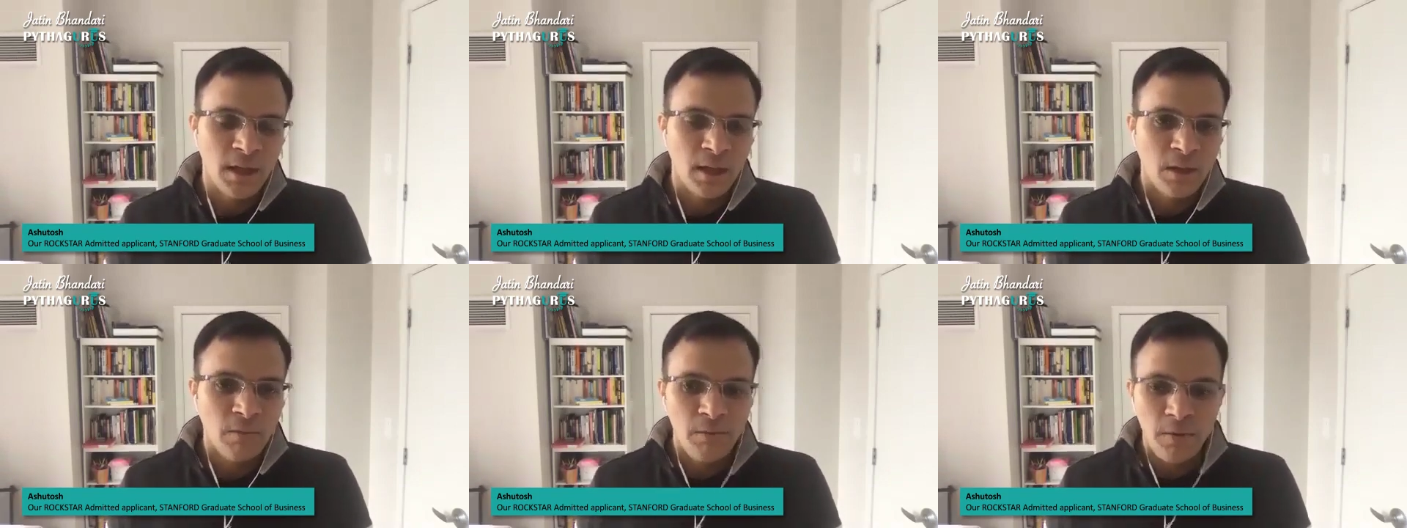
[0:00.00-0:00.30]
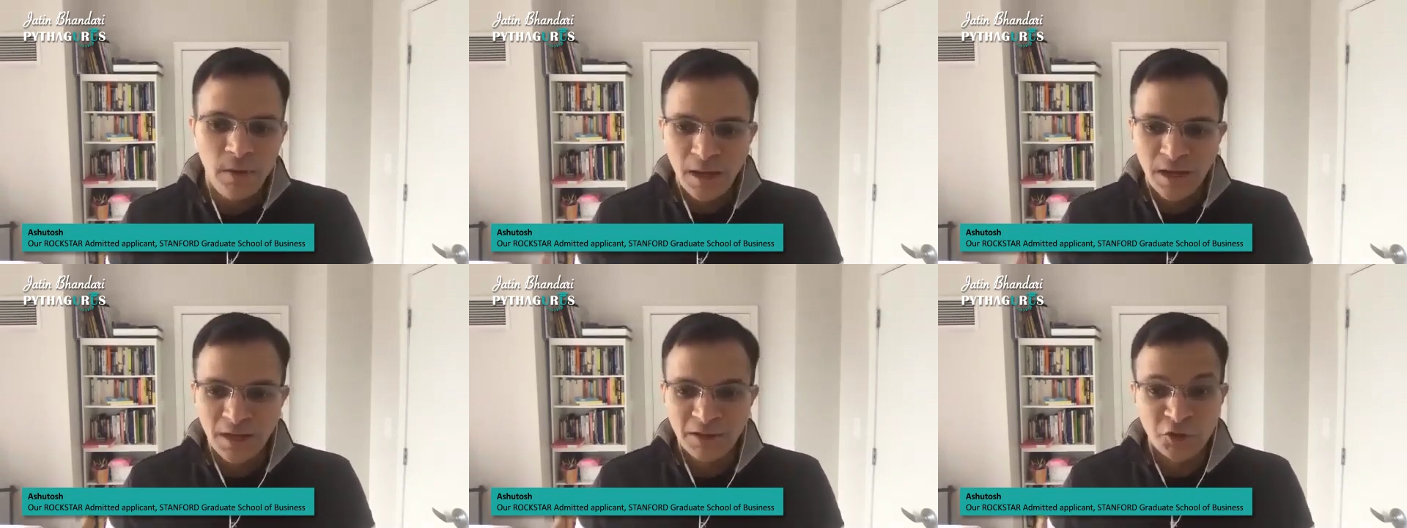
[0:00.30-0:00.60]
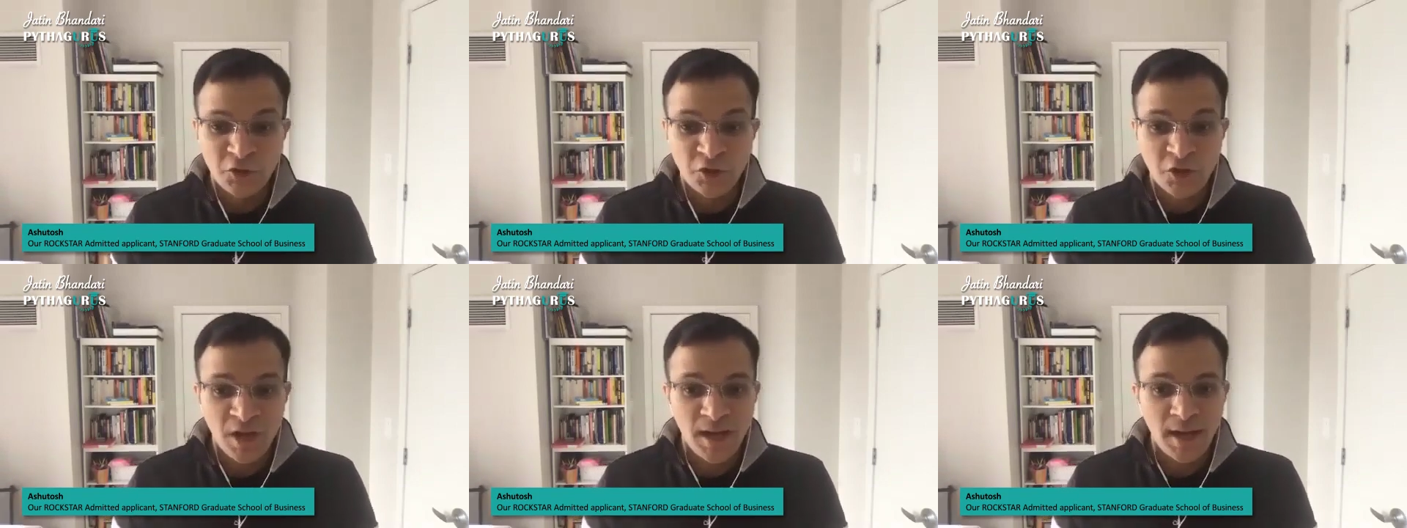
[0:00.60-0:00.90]
We are
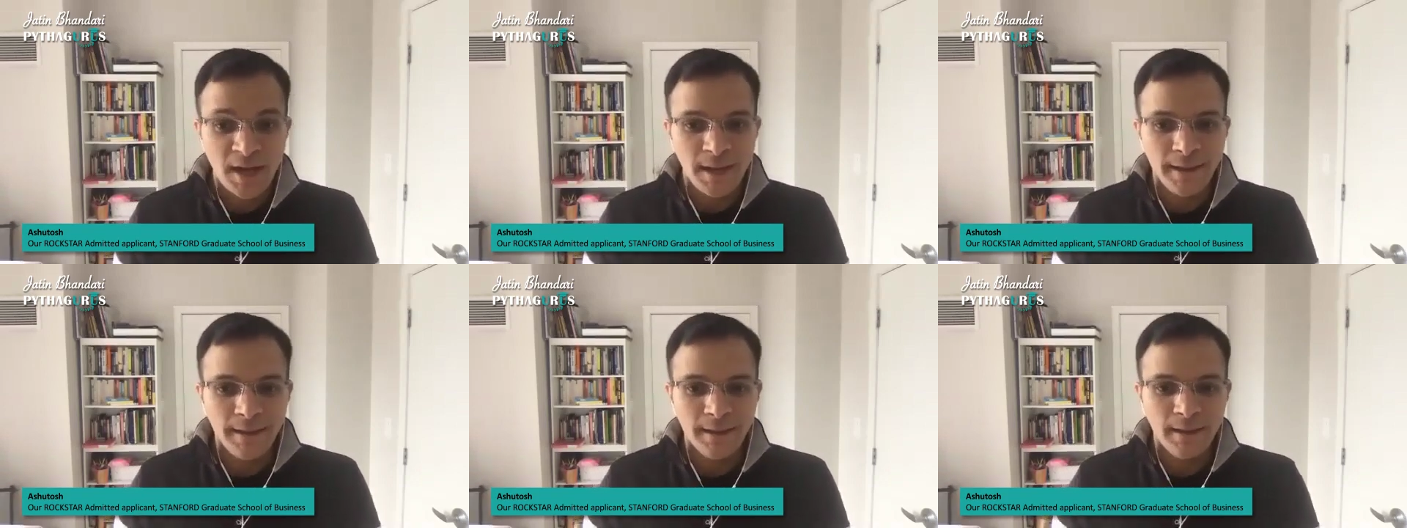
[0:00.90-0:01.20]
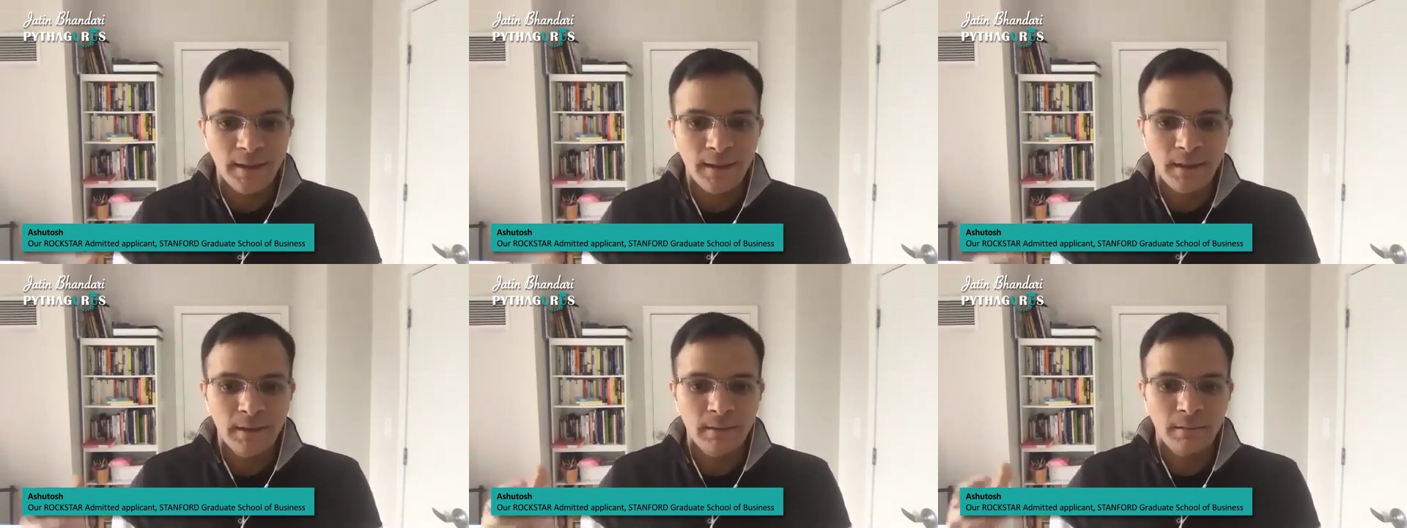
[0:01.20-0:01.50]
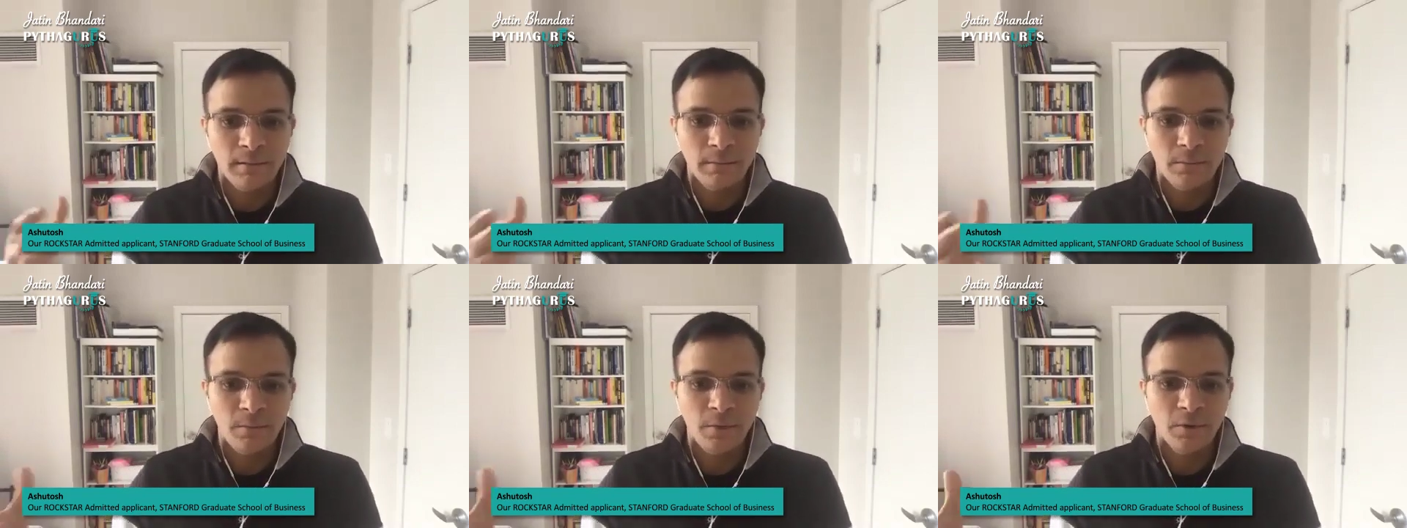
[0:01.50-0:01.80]
shy
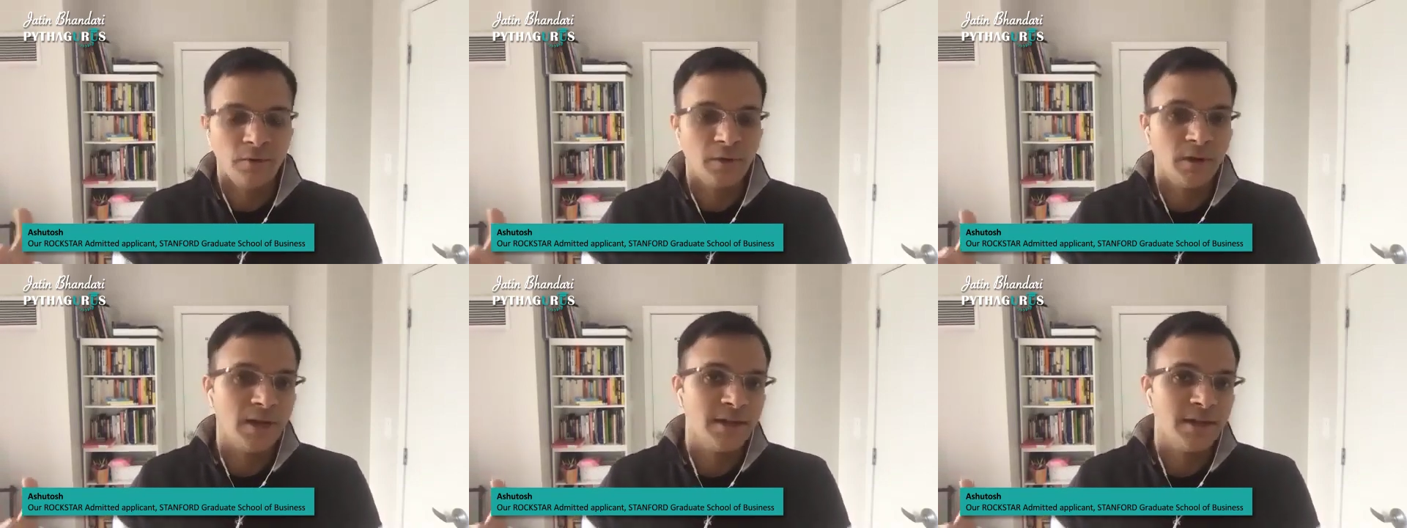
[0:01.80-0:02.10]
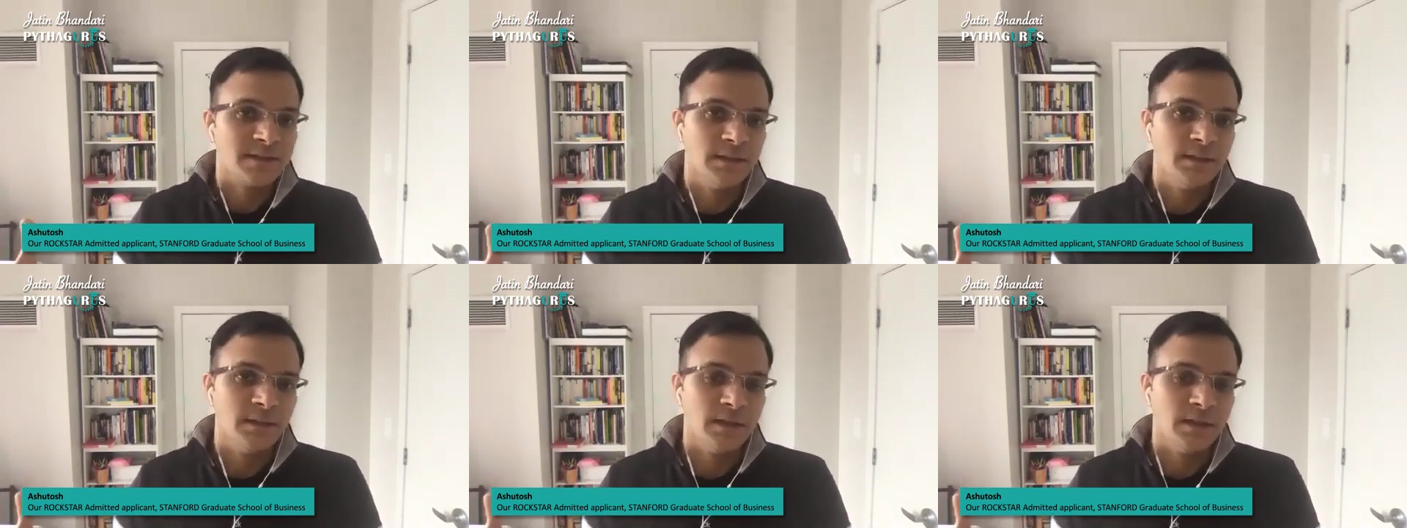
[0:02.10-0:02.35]
before asking